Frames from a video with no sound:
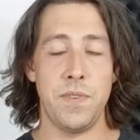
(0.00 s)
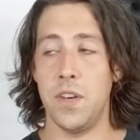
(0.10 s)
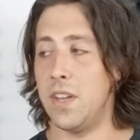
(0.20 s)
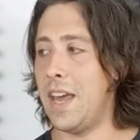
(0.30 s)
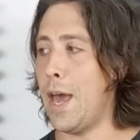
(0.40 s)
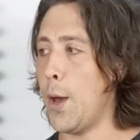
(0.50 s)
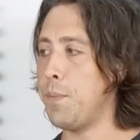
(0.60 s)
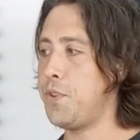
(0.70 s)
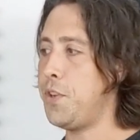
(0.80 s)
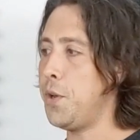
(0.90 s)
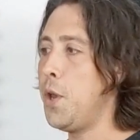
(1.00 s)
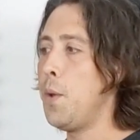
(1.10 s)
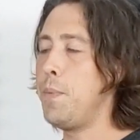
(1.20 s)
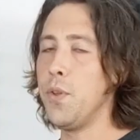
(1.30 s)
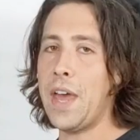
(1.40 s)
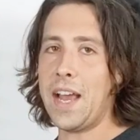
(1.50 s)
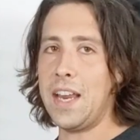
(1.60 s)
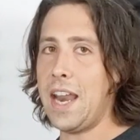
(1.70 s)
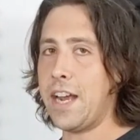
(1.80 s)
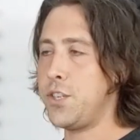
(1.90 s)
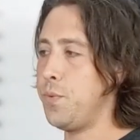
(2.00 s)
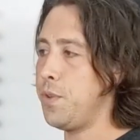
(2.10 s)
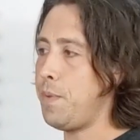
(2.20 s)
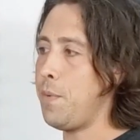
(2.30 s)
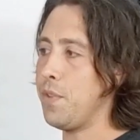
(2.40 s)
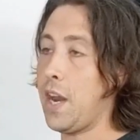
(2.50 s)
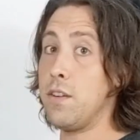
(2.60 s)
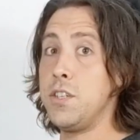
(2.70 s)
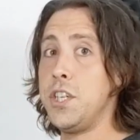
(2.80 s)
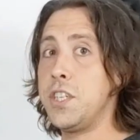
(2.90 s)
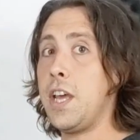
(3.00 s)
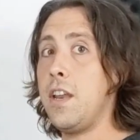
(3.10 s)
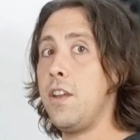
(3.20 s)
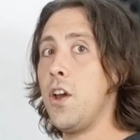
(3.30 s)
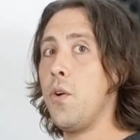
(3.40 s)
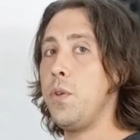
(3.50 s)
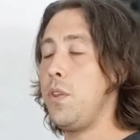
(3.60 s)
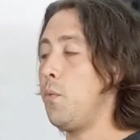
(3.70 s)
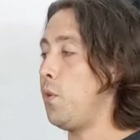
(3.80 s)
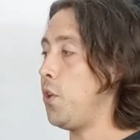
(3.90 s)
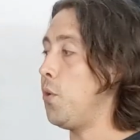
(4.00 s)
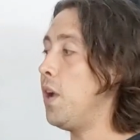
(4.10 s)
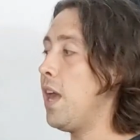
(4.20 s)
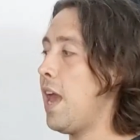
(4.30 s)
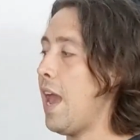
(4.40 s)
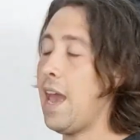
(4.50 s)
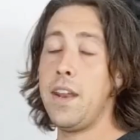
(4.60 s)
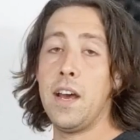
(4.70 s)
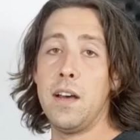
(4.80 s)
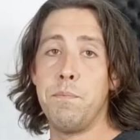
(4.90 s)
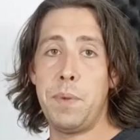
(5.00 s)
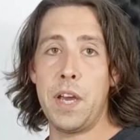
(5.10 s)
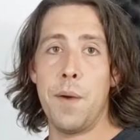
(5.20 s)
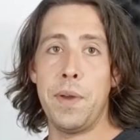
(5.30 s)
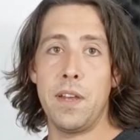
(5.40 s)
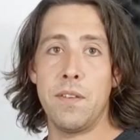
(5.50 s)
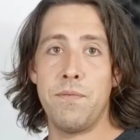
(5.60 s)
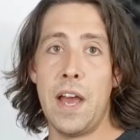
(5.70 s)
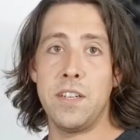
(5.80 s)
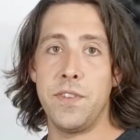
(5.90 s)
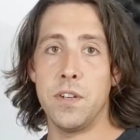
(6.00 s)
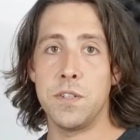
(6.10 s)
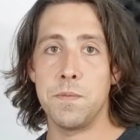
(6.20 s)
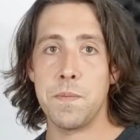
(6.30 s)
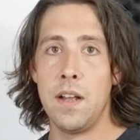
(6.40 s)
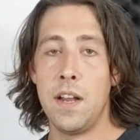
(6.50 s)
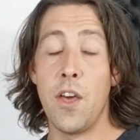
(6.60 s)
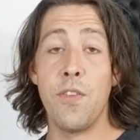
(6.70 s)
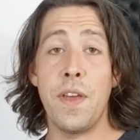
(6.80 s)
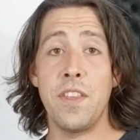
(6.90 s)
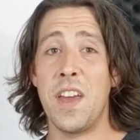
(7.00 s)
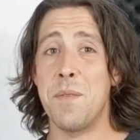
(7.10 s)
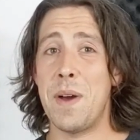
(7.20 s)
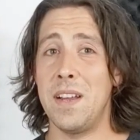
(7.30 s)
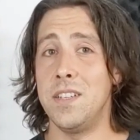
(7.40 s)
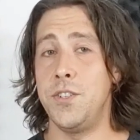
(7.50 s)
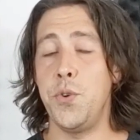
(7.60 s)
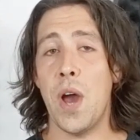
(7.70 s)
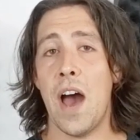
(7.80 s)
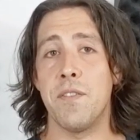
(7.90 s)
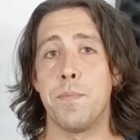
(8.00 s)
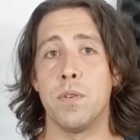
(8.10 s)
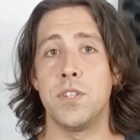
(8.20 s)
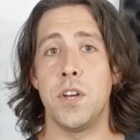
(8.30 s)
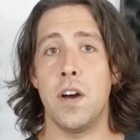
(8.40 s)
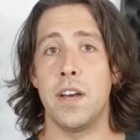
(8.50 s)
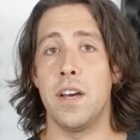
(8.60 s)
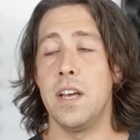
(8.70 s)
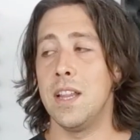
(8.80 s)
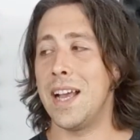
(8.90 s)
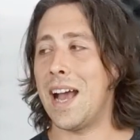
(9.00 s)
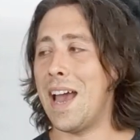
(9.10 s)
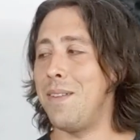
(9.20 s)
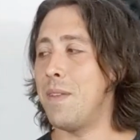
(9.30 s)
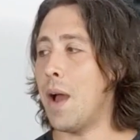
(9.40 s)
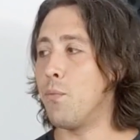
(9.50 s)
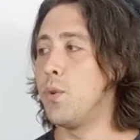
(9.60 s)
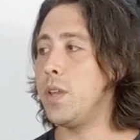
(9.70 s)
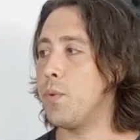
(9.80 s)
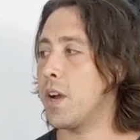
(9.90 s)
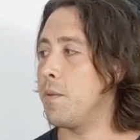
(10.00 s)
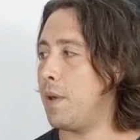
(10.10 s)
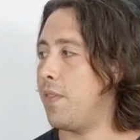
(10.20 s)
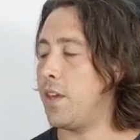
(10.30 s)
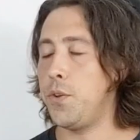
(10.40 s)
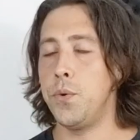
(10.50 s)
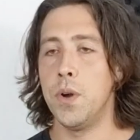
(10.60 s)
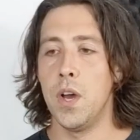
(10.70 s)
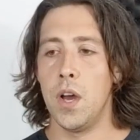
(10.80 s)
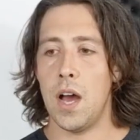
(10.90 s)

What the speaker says: feel, and it helps to build that connection with the people that are just getting to know you and becoming fans of yours. Another thing to think about is, do you have a persona? Like I really recommend that you